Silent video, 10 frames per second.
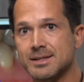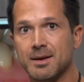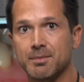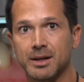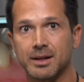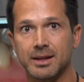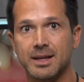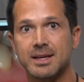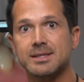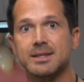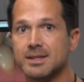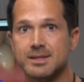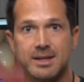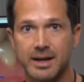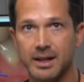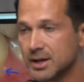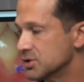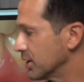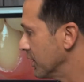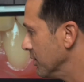something like this that's not
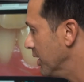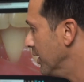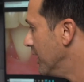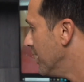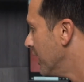electric at all.